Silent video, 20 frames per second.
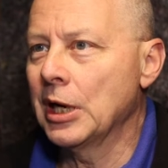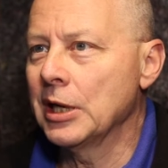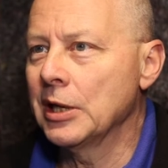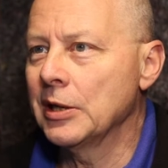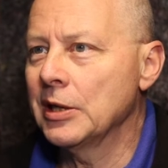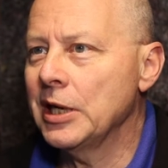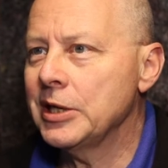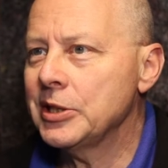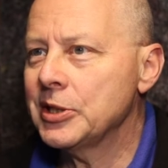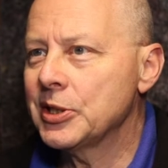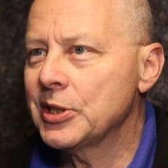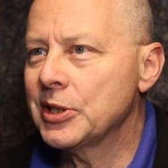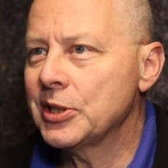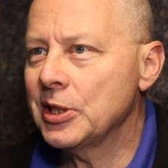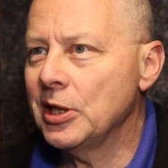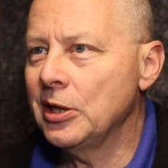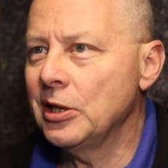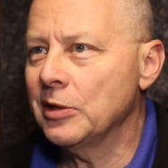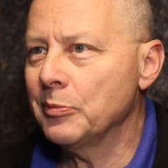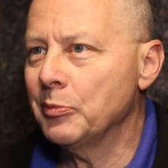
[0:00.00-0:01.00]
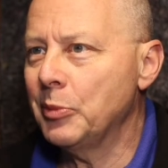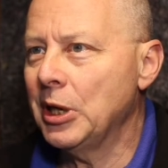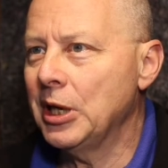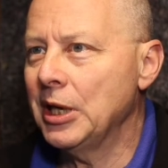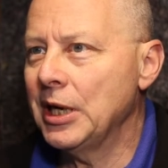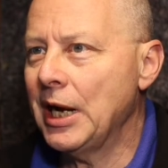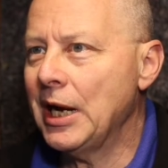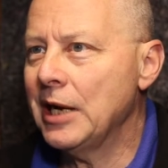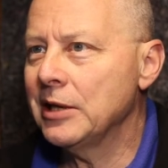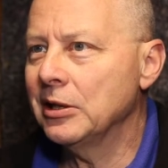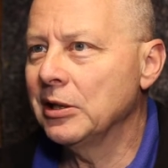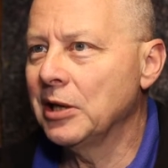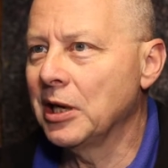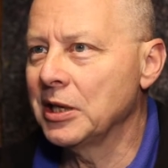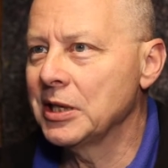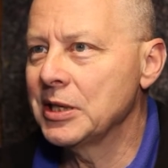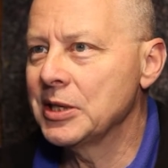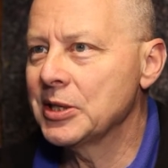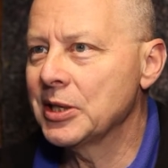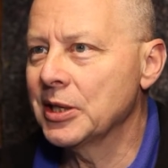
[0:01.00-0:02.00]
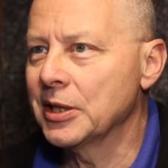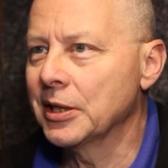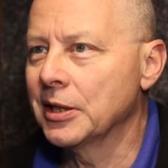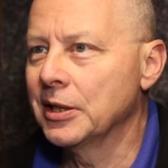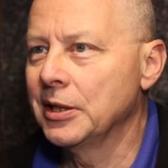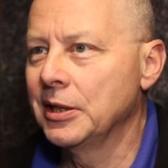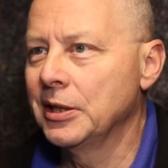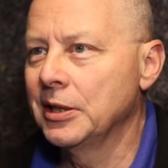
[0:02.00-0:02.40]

Let's start by analysing